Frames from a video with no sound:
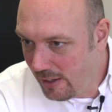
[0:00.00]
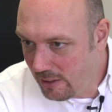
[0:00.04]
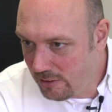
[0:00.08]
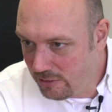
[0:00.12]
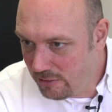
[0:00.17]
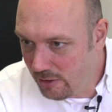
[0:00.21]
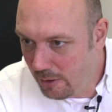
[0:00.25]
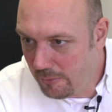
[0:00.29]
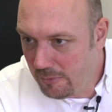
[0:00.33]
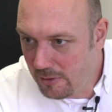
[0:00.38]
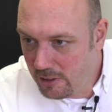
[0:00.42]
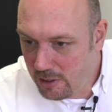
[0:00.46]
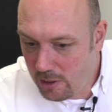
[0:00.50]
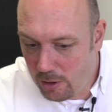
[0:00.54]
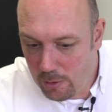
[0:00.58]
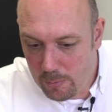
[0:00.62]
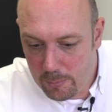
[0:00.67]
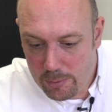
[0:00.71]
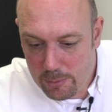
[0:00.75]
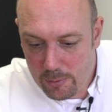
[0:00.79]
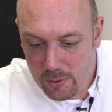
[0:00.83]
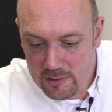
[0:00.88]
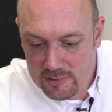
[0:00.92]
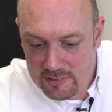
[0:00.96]
end showing the current
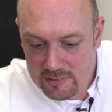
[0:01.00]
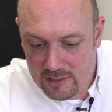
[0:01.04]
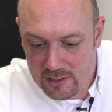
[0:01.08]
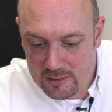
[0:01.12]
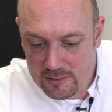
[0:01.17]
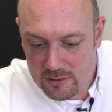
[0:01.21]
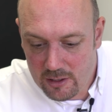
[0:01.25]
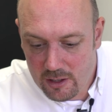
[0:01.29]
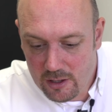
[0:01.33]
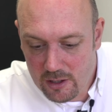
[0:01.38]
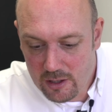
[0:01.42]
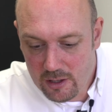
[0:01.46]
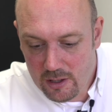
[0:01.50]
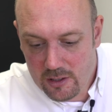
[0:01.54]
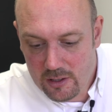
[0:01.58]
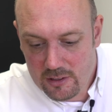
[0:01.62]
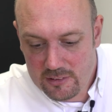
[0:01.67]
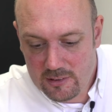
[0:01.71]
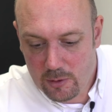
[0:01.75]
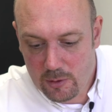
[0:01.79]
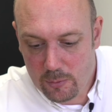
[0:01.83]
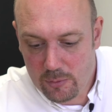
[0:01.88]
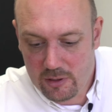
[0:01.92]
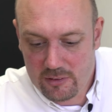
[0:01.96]
pricing,
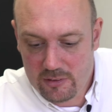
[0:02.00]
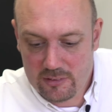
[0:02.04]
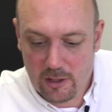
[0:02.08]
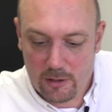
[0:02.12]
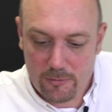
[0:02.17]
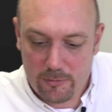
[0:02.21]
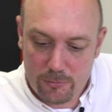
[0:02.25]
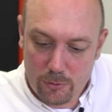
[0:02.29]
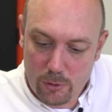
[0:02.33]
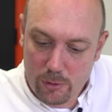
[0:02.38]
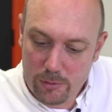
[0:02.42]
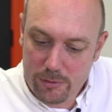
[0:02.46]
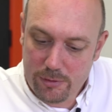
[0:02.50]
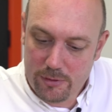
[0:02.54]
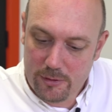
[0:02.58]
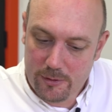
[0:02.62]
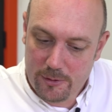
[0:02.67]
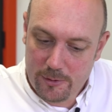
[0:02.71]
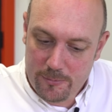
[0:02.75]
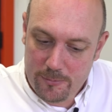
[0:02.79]
so on and so forth.